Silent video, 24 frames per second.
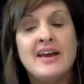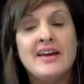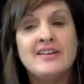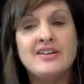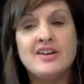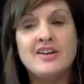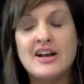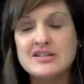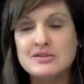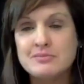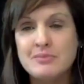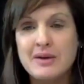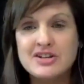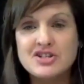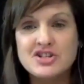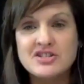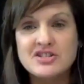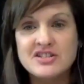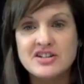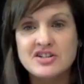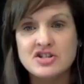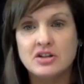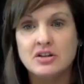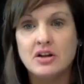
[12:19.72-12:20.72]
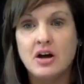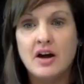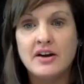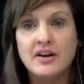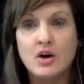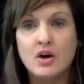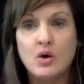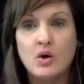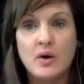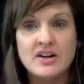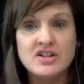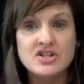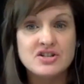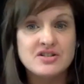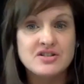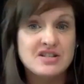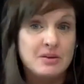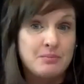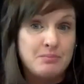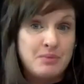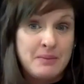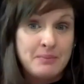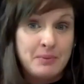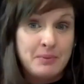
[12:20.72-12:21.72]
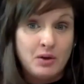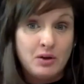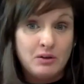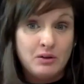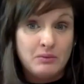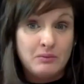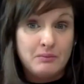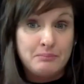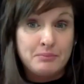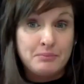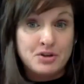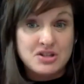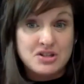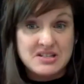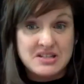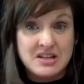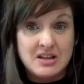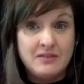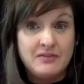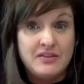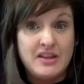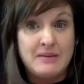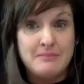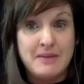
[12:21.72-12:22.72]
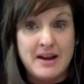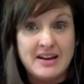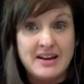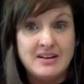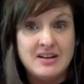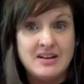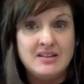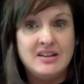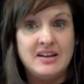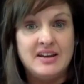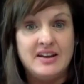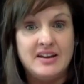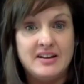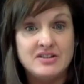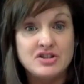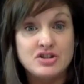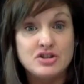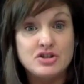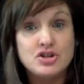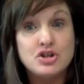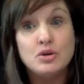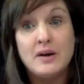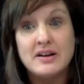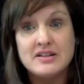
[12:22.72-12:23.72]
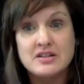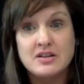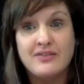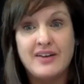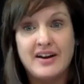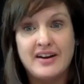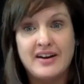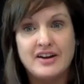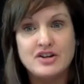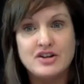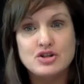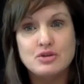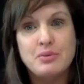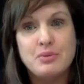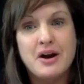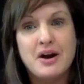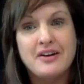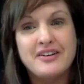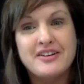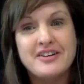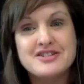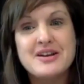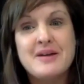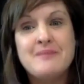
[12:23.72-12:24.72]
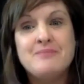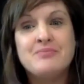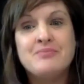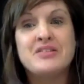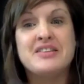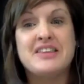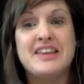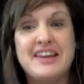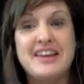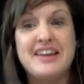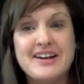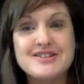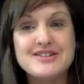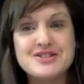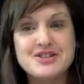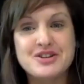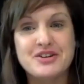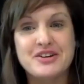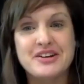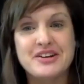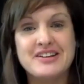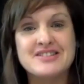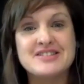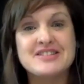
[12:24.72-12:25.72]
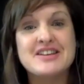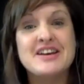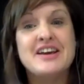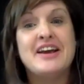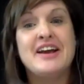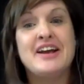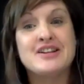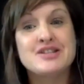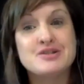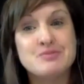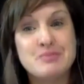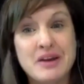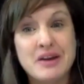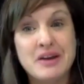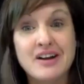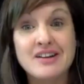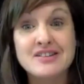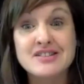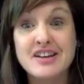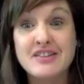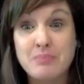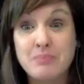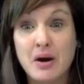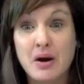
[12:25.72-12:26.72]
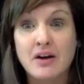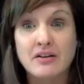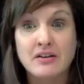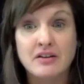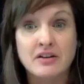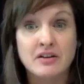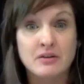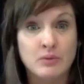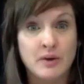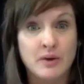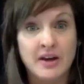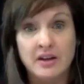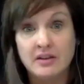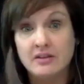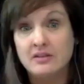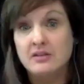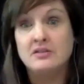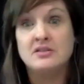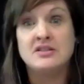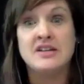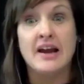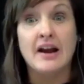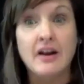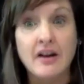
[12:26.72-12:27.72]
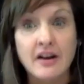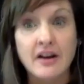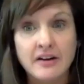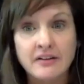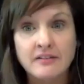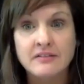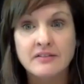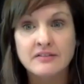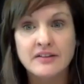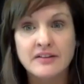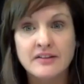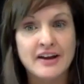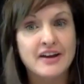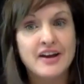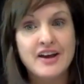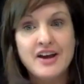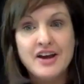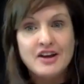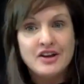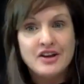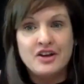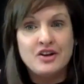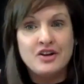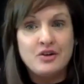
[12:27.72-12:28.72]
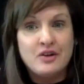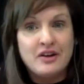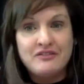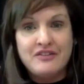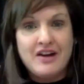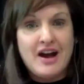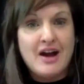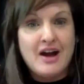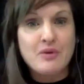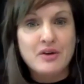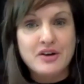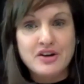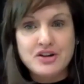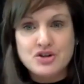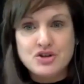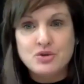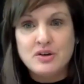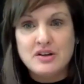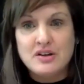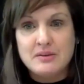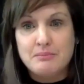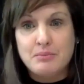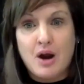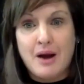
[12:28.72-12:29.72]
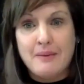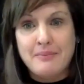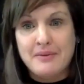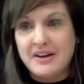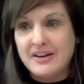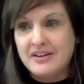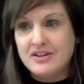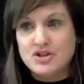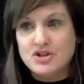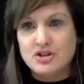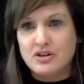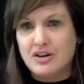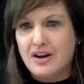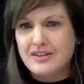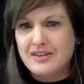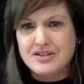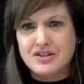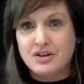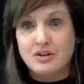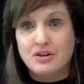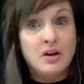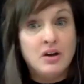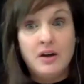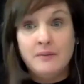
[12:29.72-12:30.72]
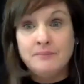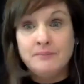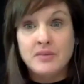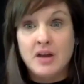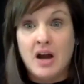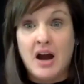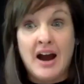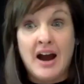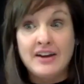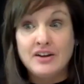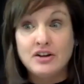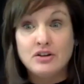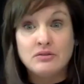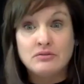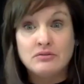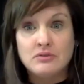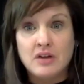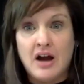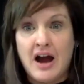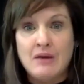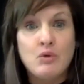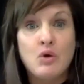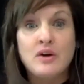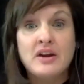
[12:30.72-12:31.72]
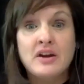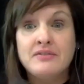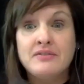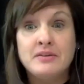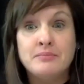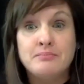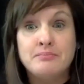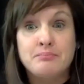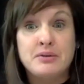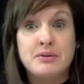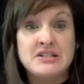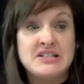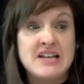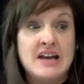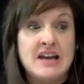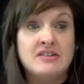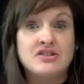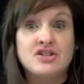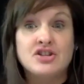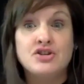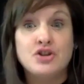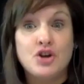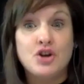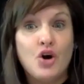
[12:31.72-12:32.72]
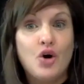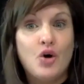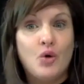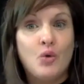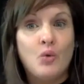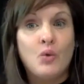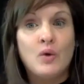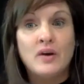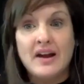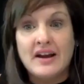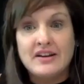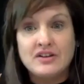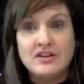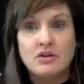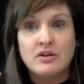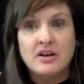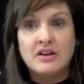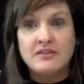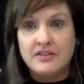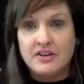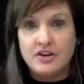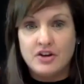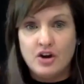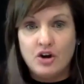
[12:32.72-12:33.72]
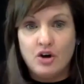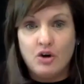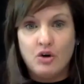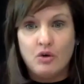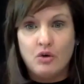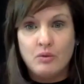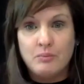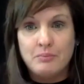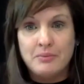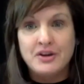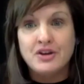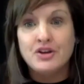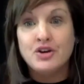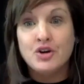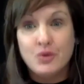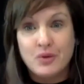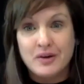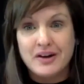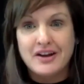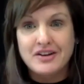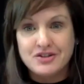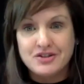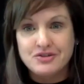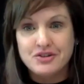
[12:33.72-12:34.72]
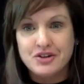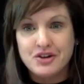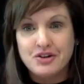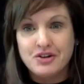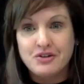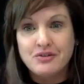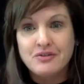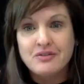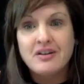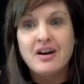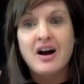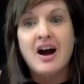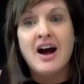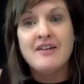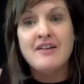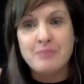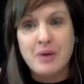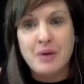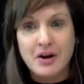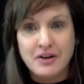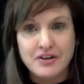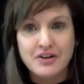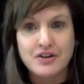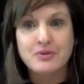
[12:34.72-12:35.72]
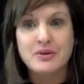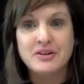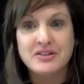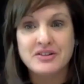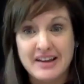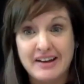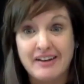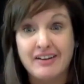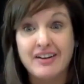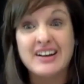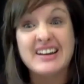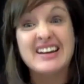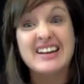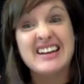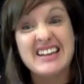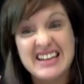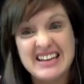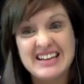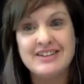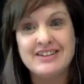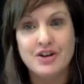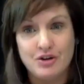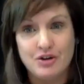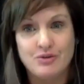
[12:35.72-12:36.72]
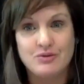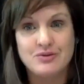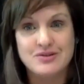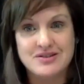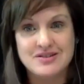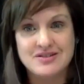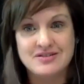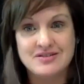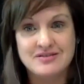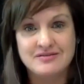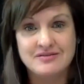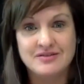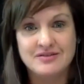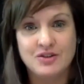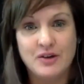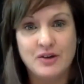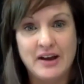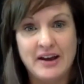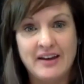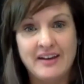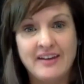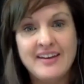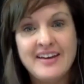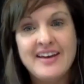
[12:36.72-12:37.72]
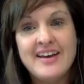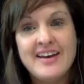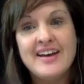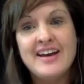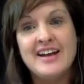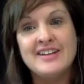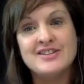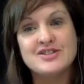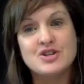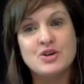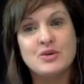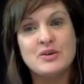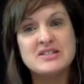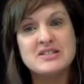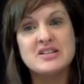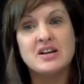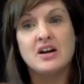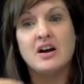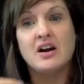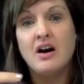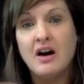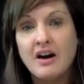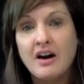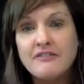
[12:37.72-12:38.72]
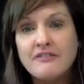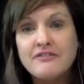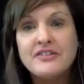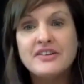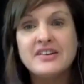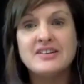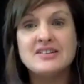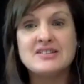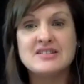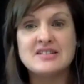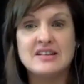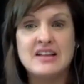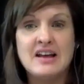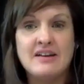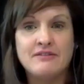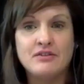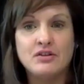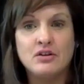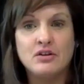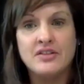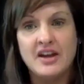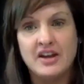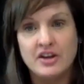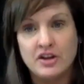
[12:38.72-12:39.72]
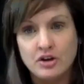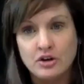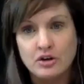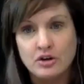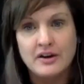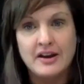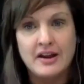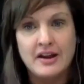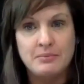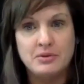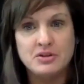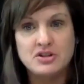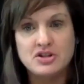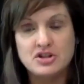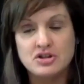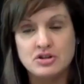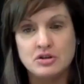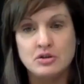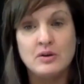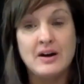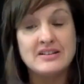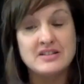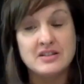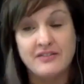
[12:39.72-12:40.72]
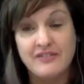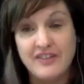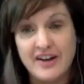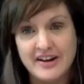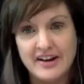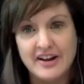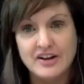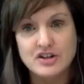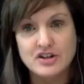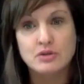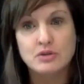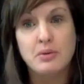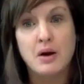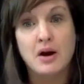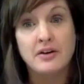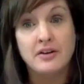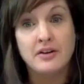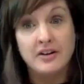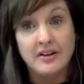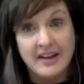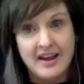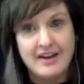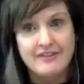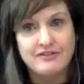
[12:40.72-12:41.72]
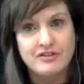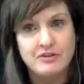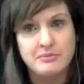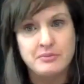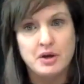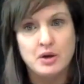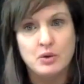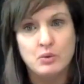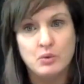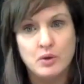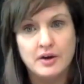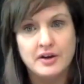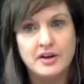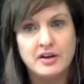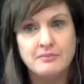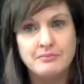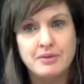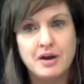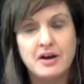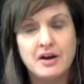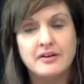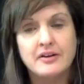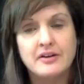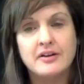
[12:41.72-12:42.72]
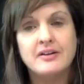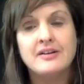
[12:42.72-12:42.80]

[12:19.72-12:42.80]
as much as there's a lot of questions that people perceive they might need the answer to as financial partners, the answer is it's because I partnered with Darren. Like, you know, if I were to do a property in Toronto, I won't even pretend to know what I don't even know. But you know what I do know? I've partnered with Darren and he knows. Okay. Yeah, and so it's a confidence level that you're able to, as a financial partner, get from your working partner.